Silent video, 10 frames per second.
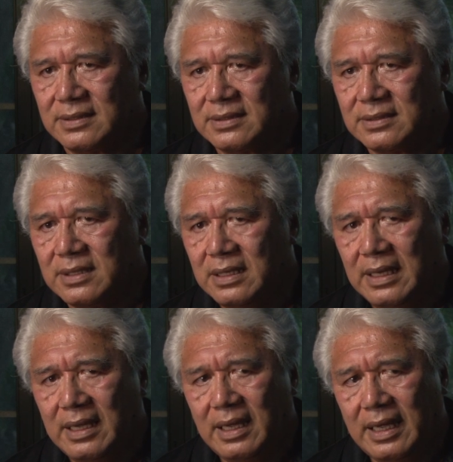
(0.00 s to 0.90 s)
us
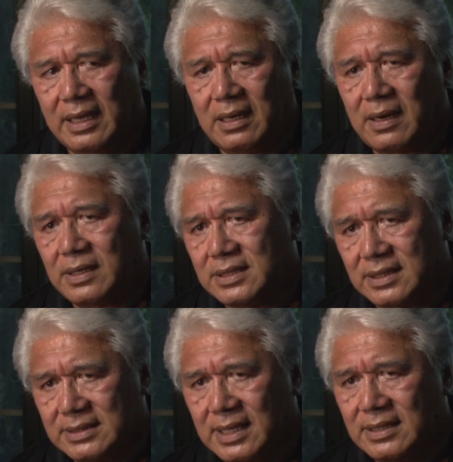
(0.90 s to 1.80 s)
and our
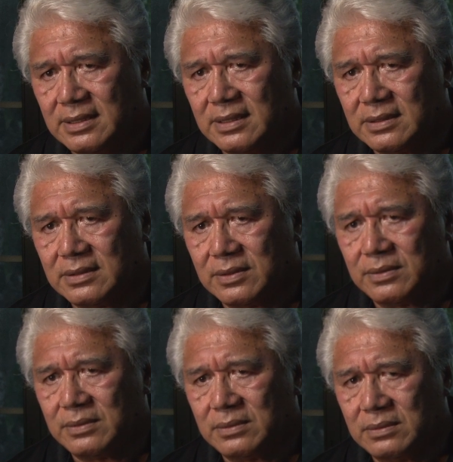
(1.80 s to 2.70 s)
successes
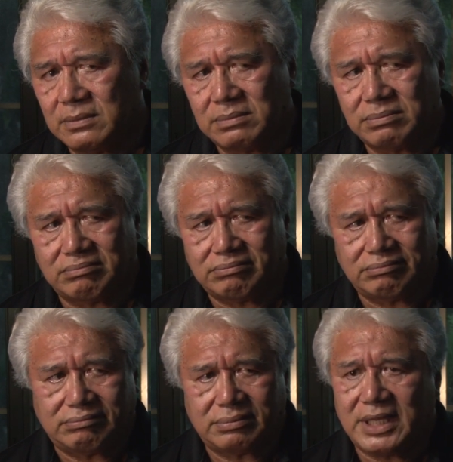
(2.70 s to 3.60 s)
through
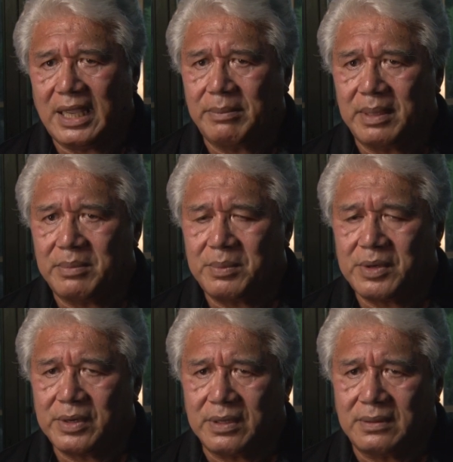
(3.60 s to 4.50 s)
time
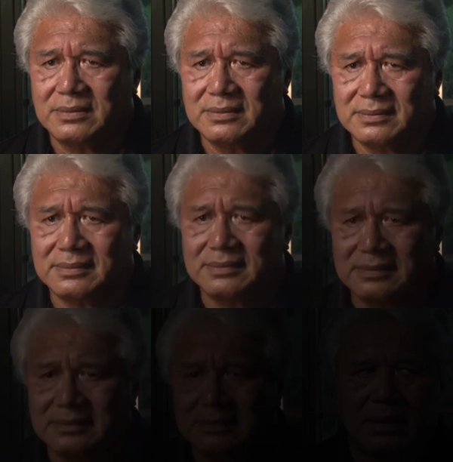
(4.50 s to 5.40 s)
immemorial.
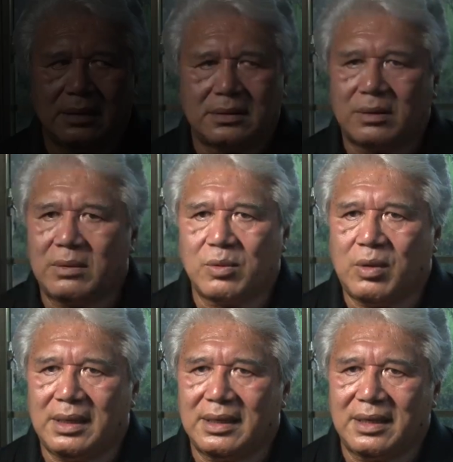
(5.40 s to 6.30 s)
Total
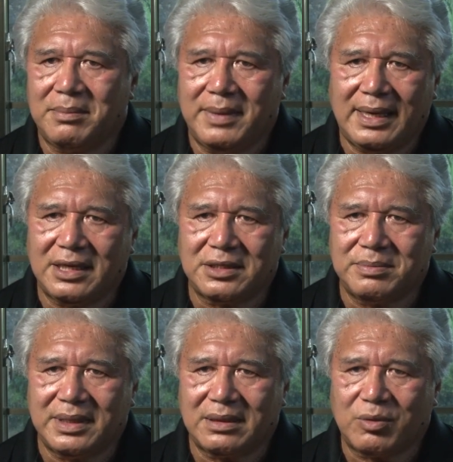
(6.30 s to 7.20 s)
quality
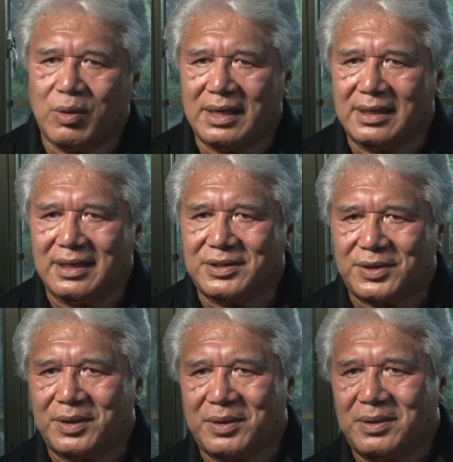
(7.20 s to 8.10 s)
management, quality
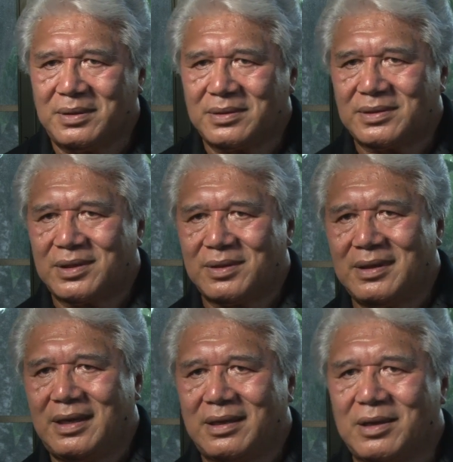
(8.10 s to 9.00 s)
circles,
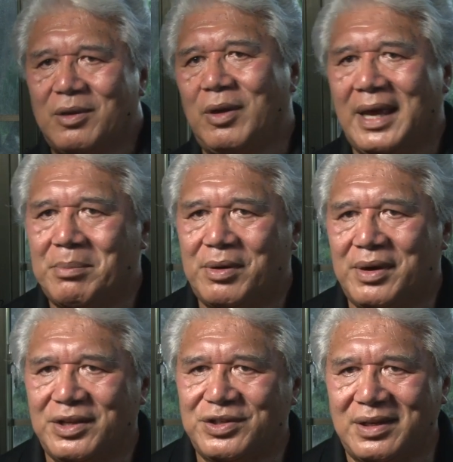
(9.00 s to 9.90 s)

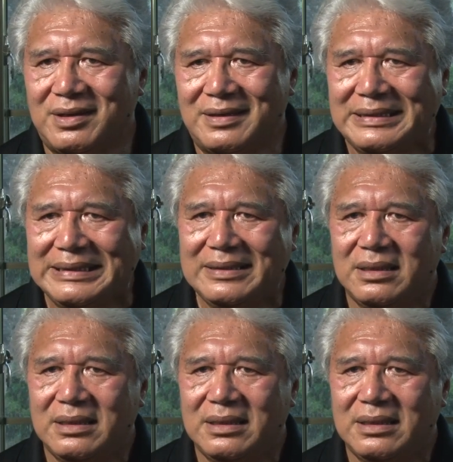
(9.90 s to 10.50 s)
collaboration,